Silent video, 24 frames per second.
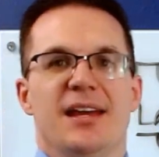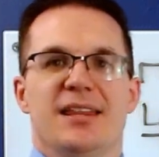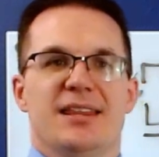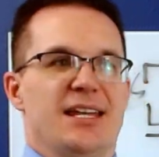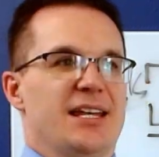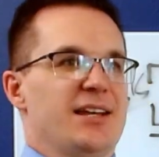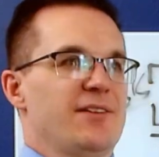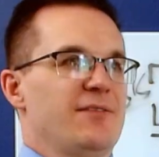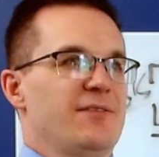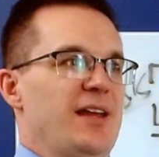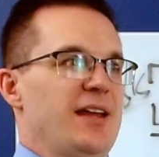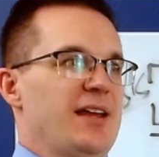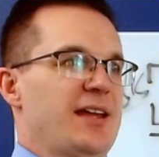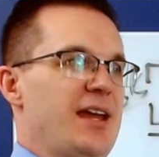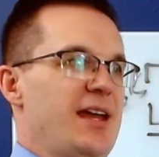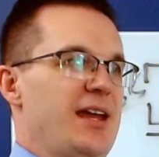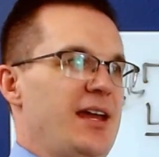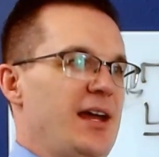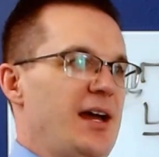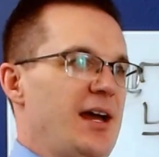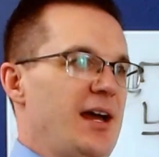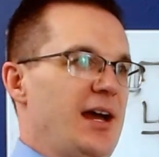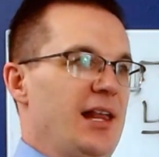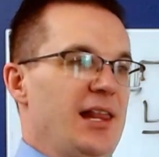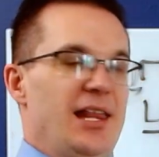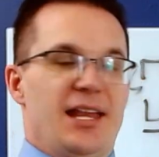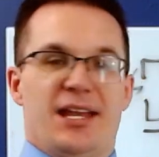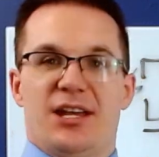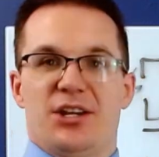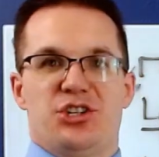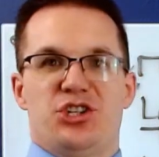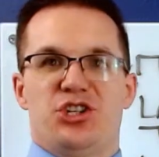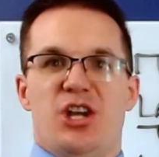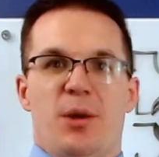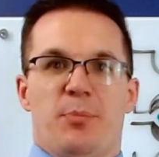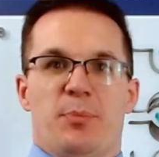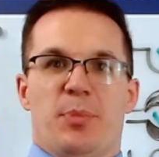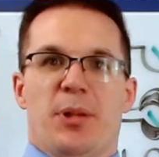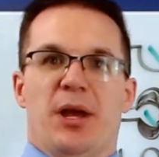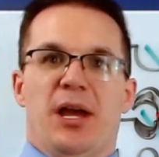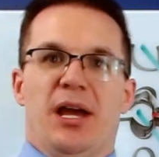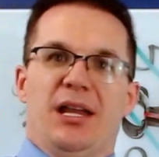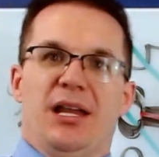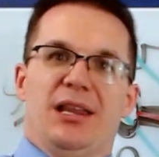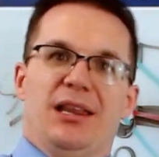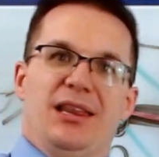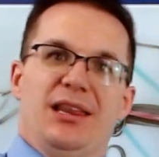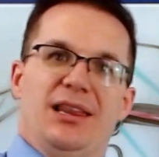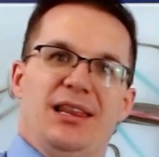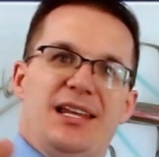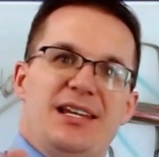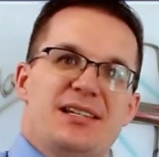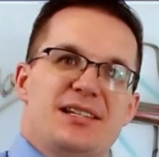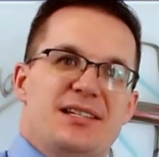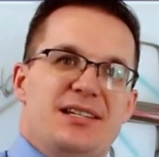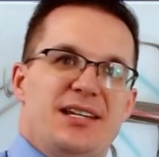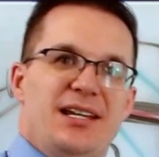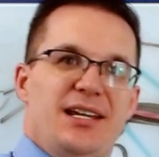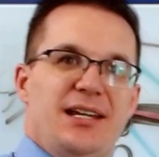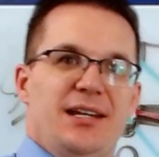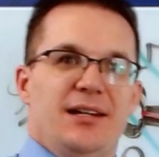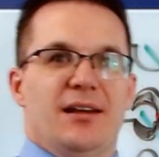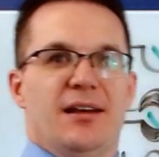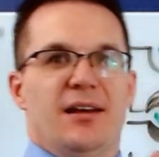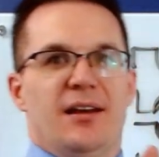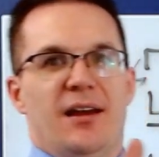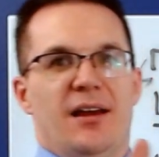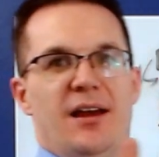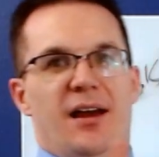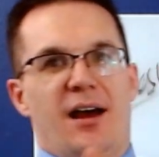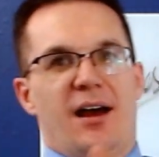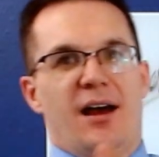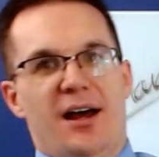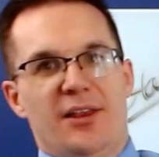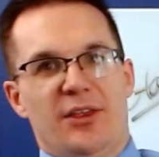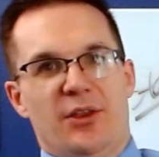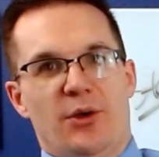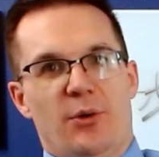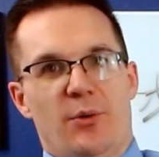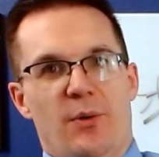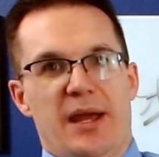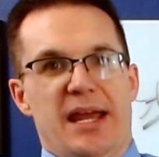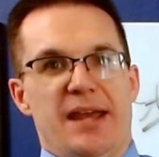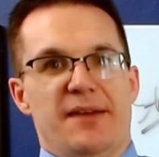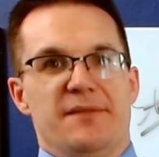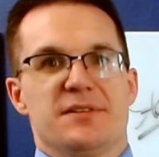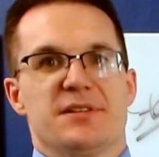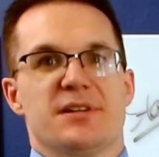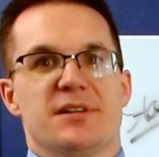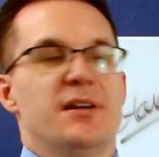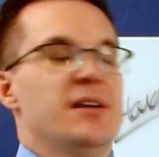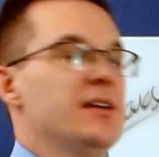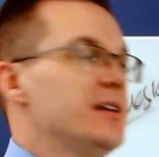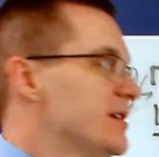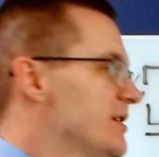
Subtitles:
Think of like a ship listing on the waves.